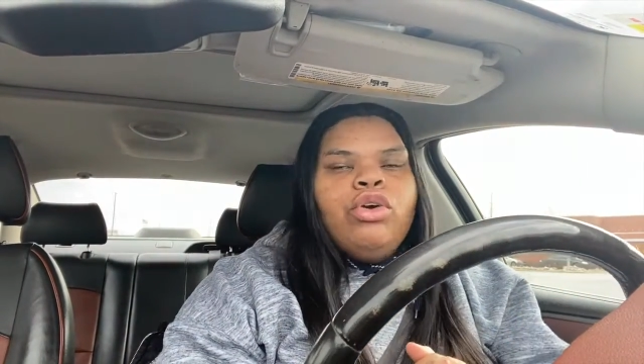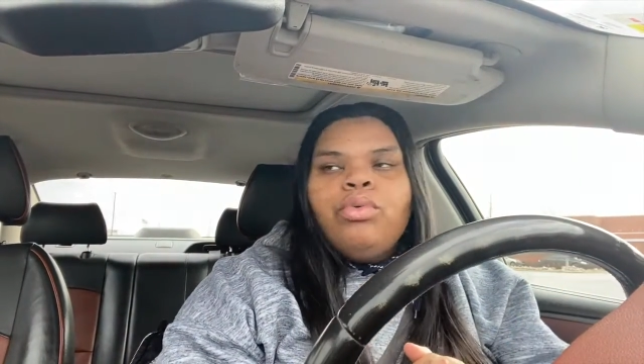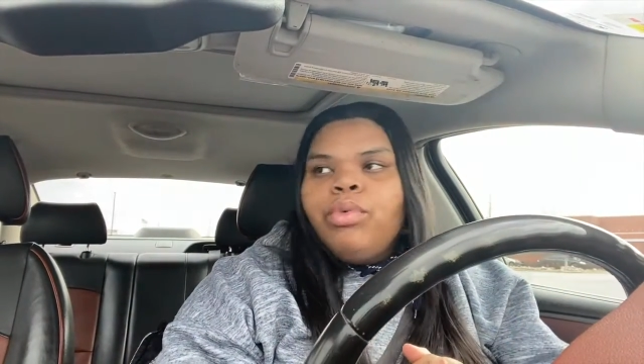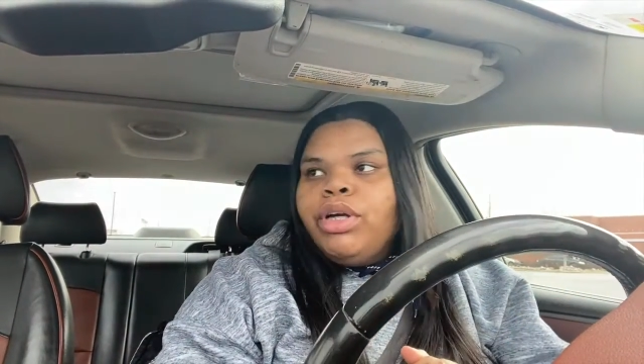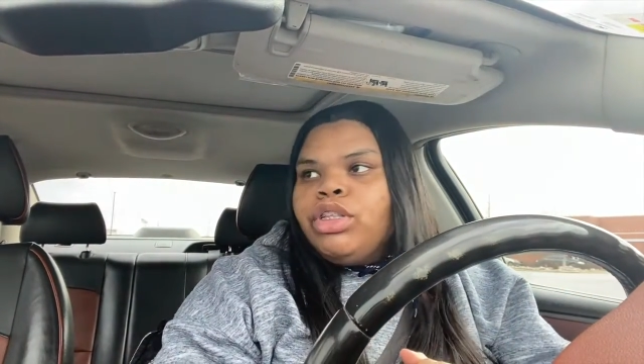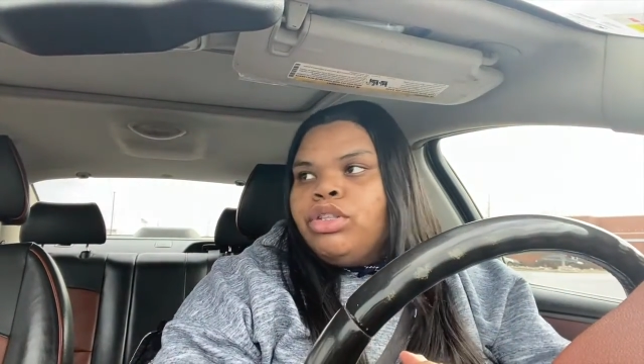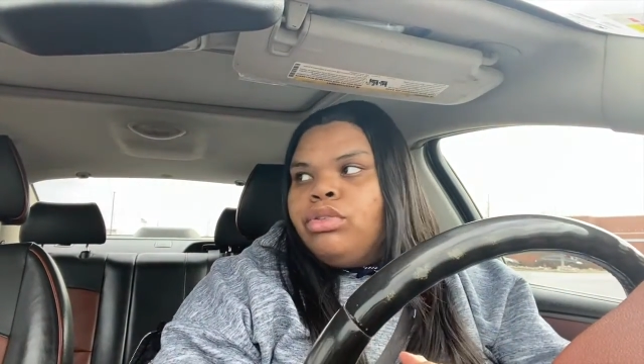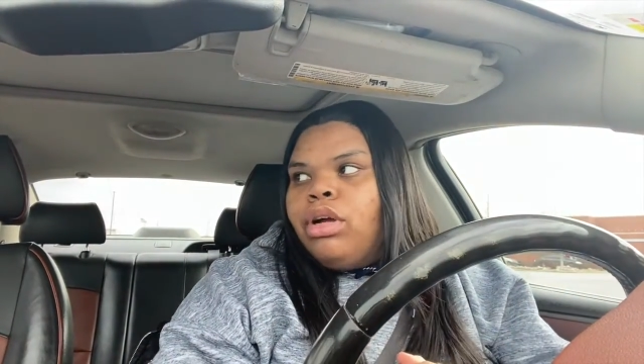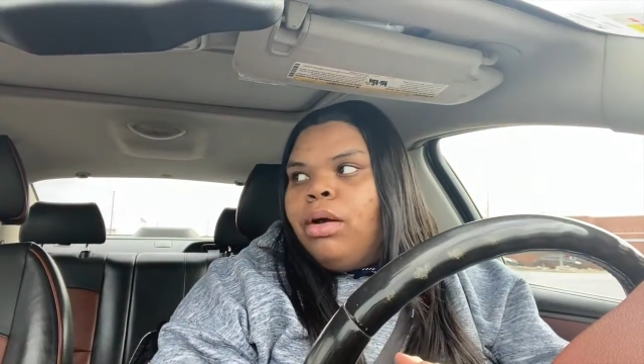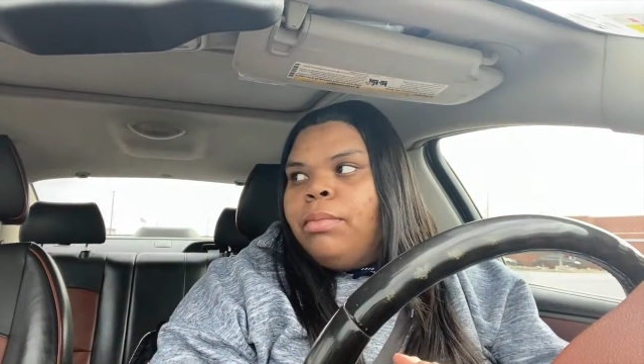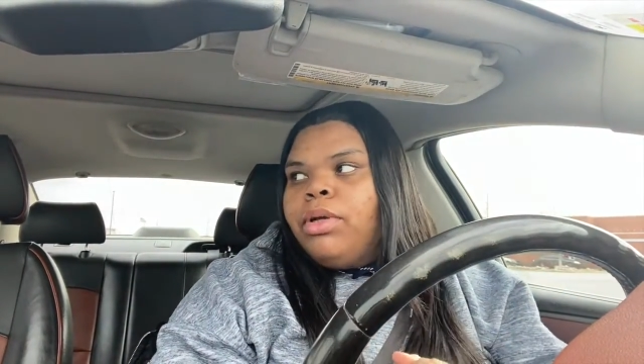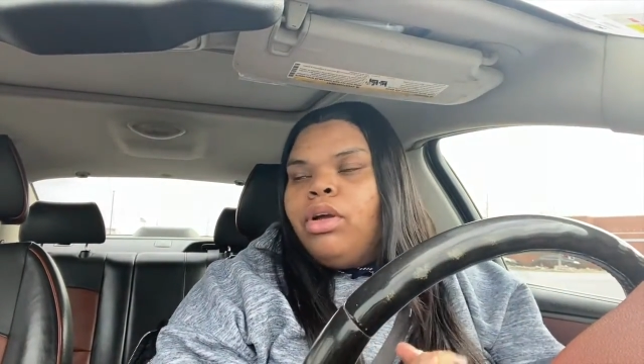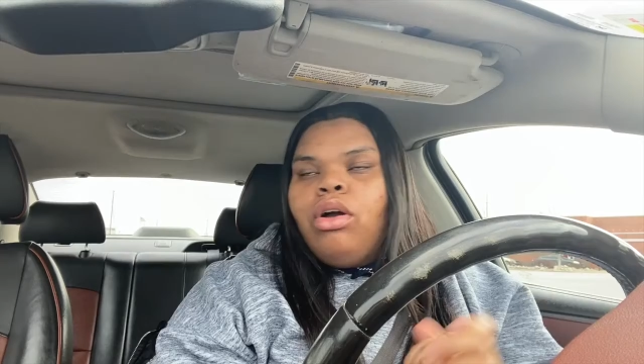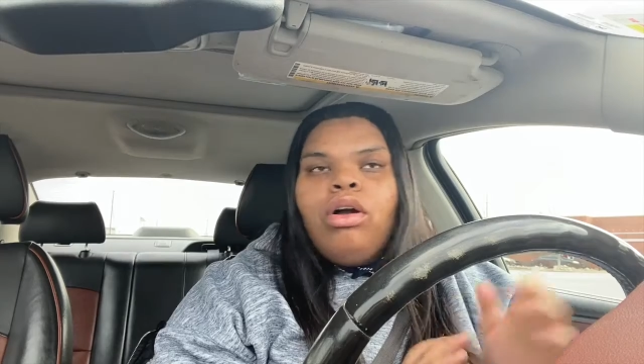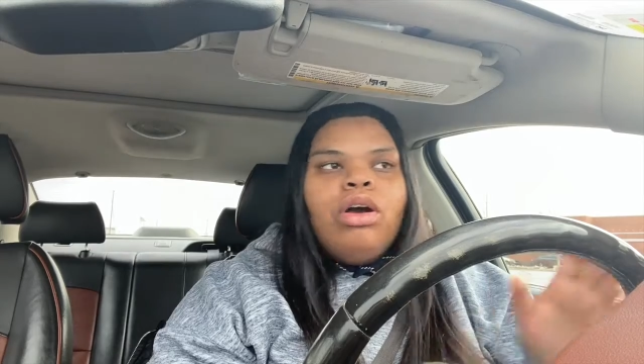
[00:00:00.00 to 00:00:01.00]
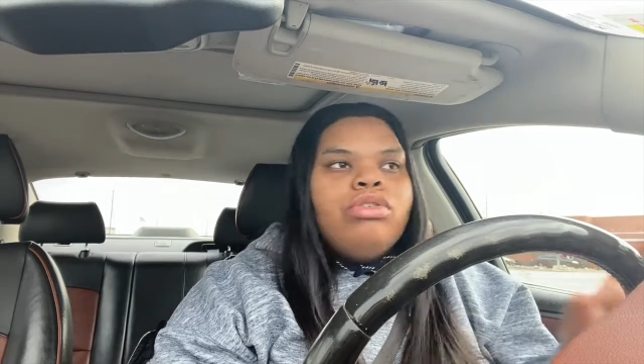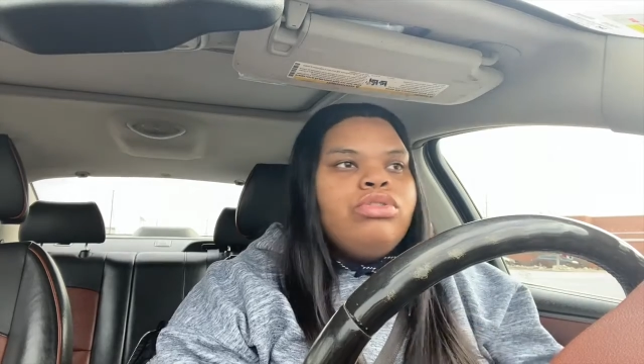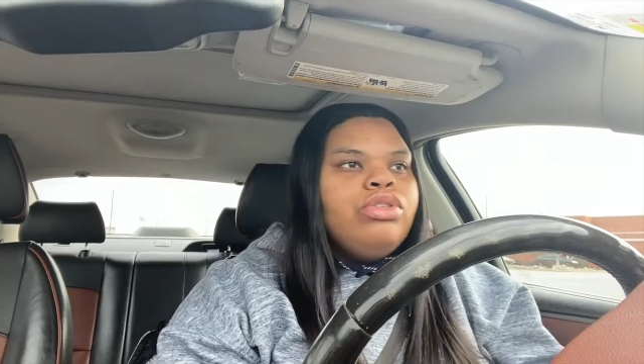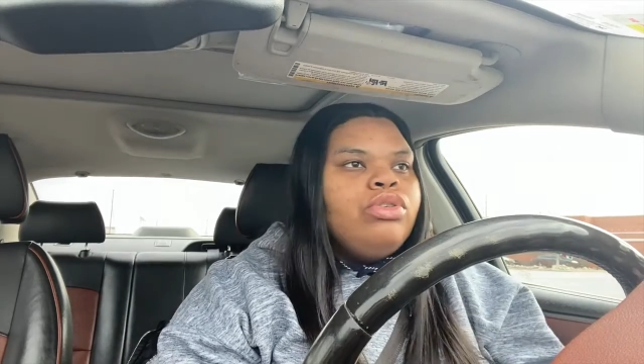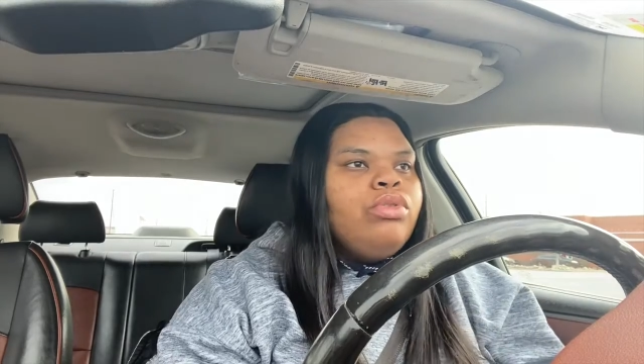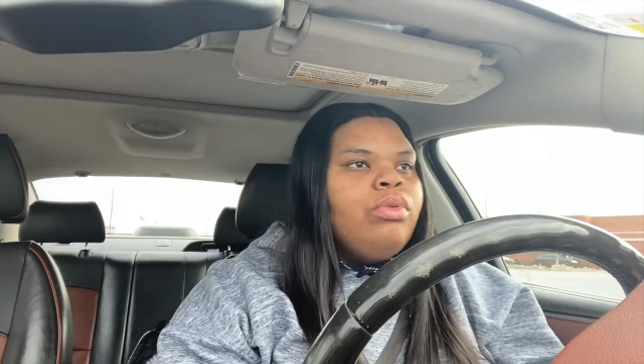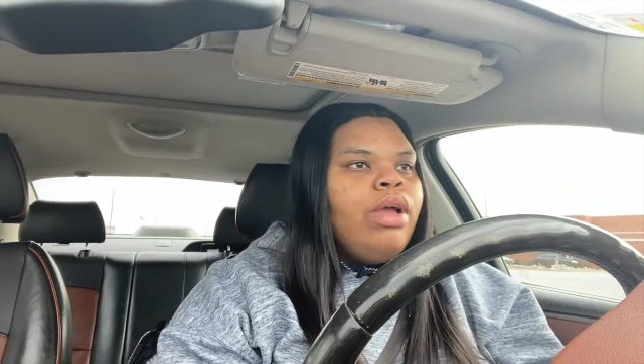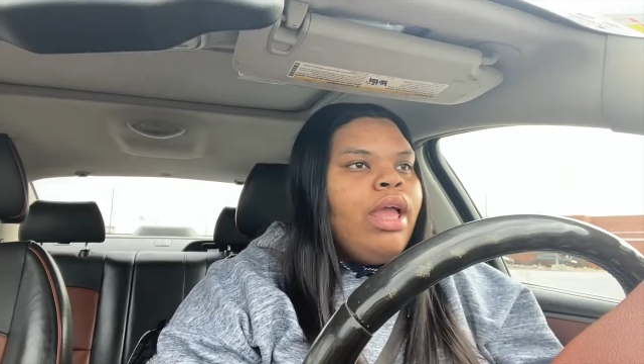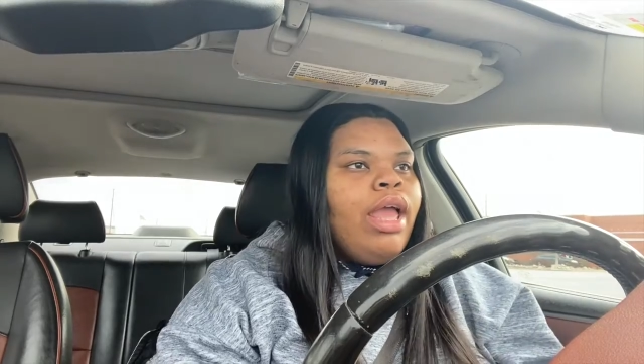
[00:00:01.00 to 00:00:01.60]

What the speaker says: restaurant we're gonna go to